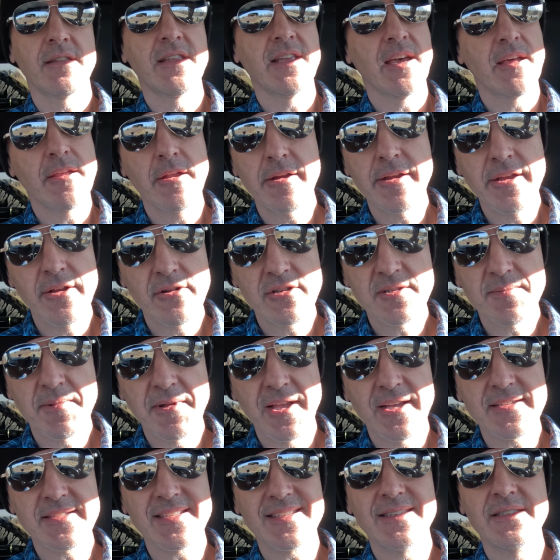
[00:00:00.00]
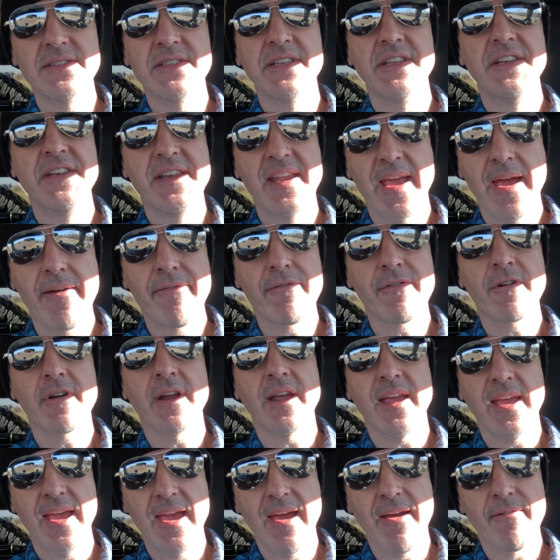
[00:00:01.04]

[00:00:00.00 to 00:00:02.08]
The other huge plus is you never